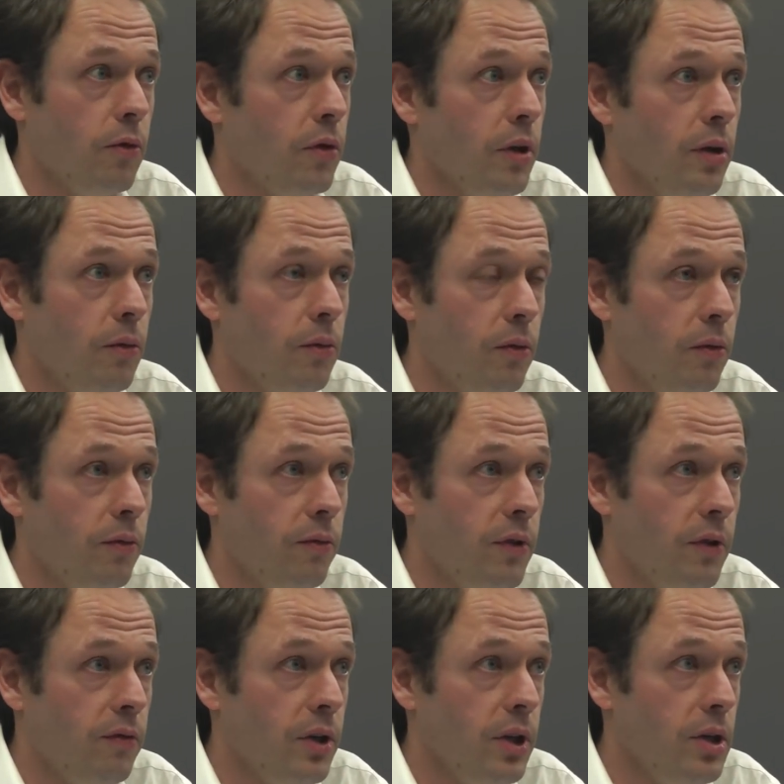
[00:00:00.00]
say,
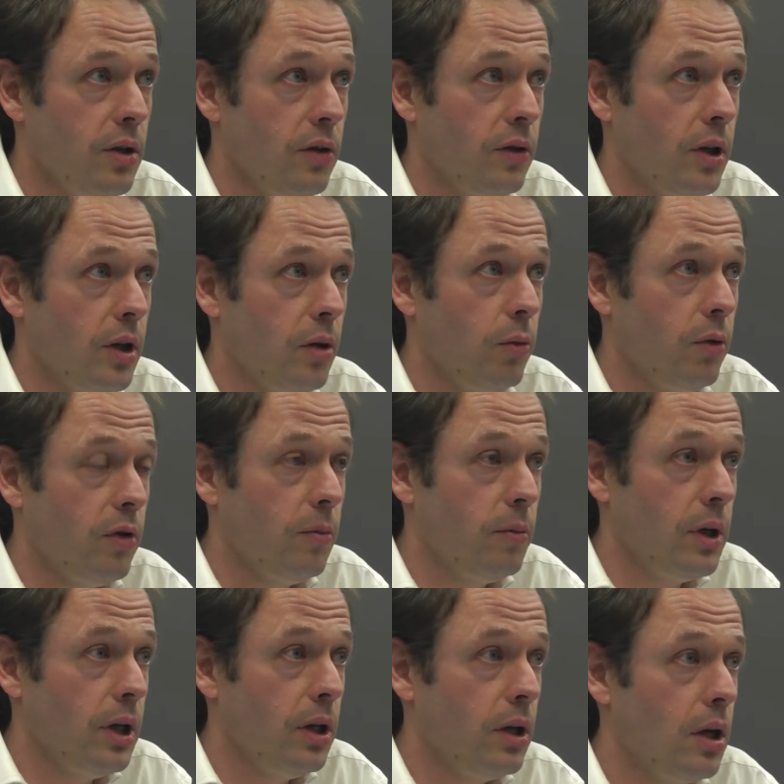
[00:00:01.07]
15 years ago, would have
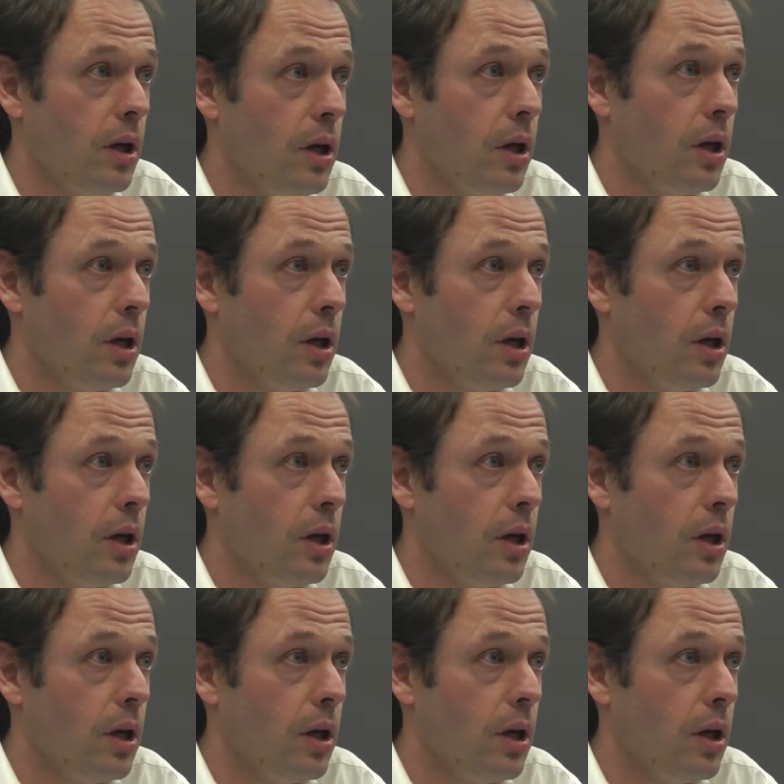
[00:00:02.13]
been